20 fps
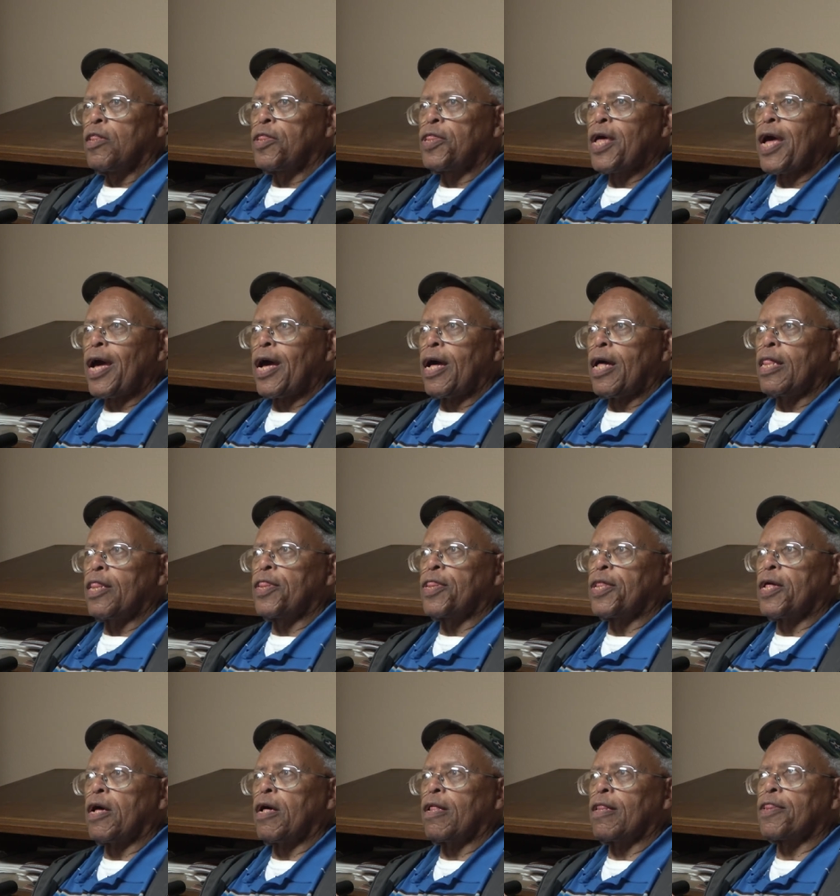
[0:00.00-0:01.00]
that
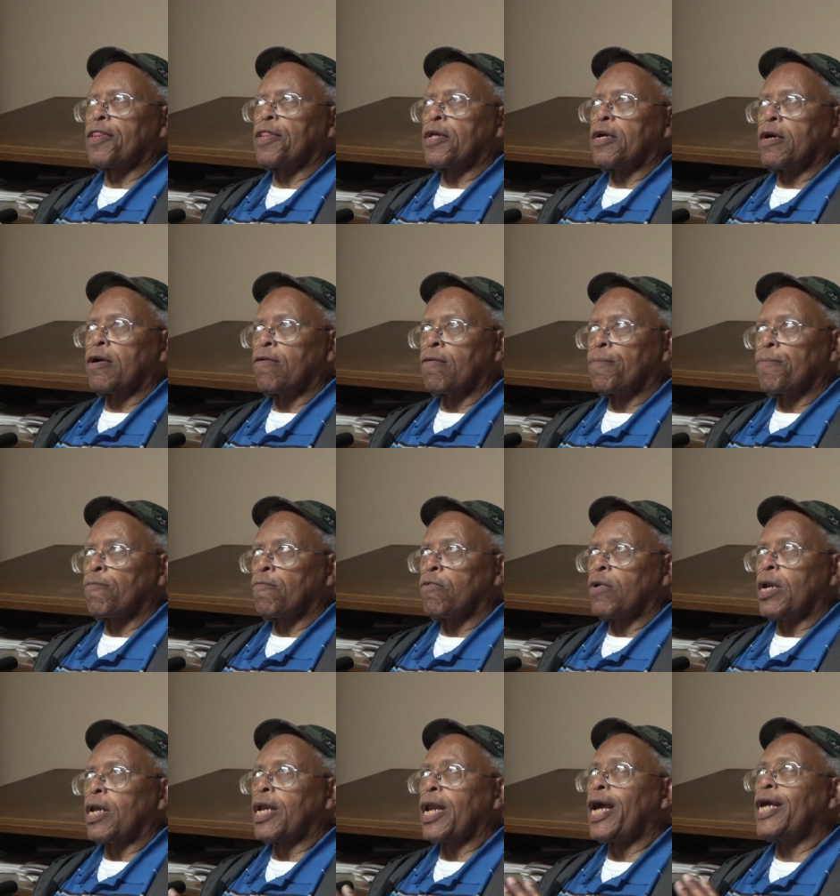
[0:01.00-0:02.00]
the, the
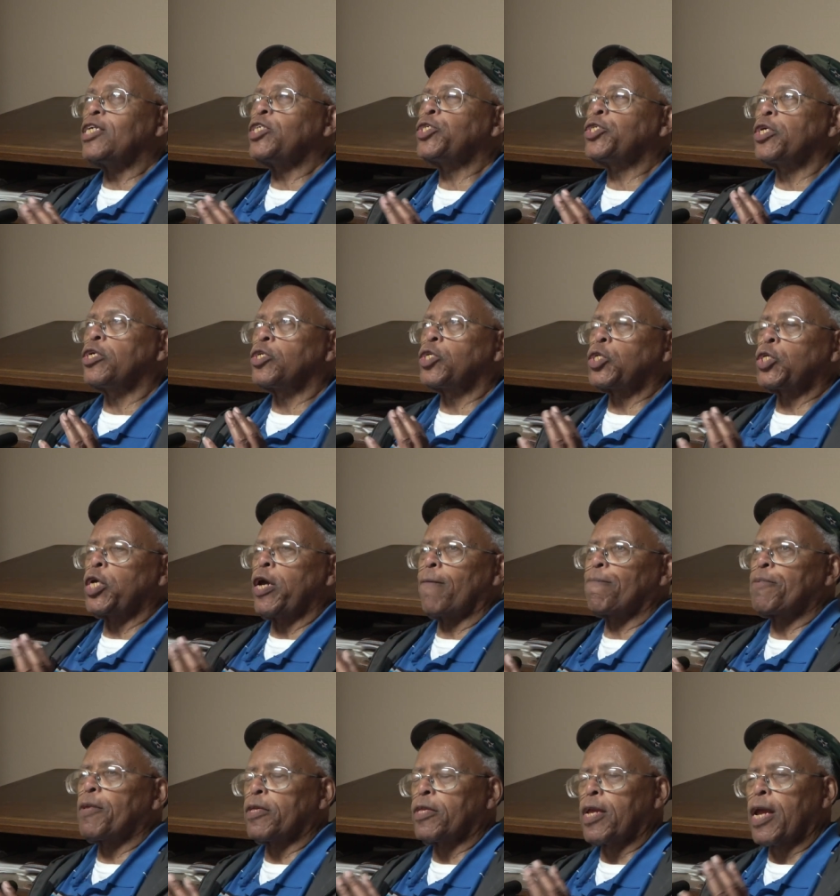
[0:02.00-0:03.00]

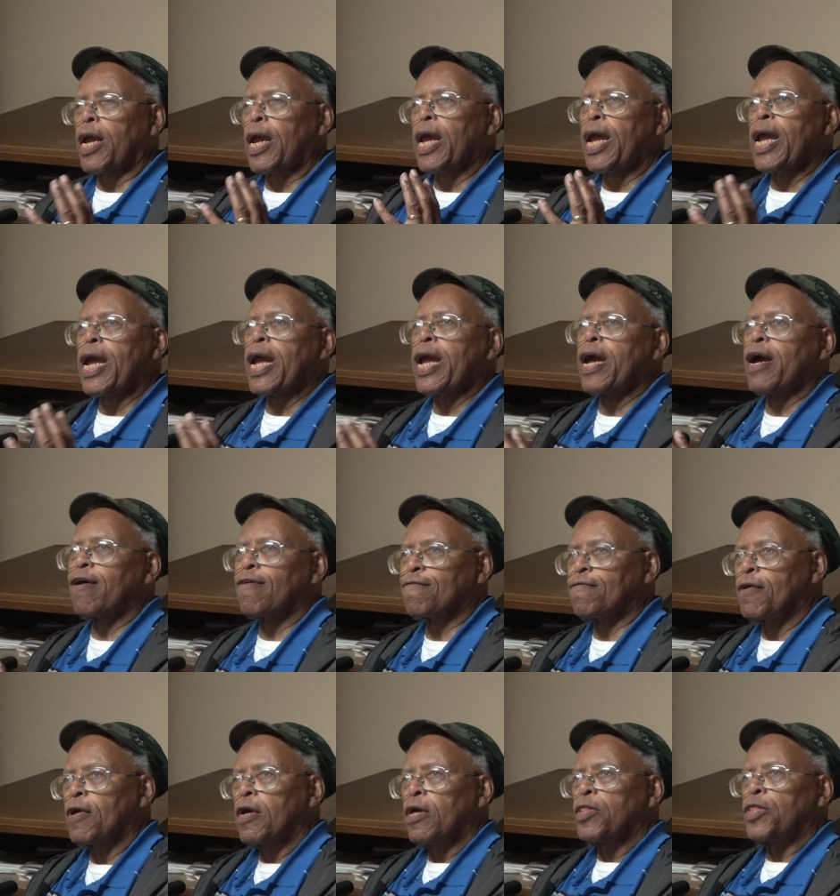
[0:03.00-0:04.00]
relationship that they have,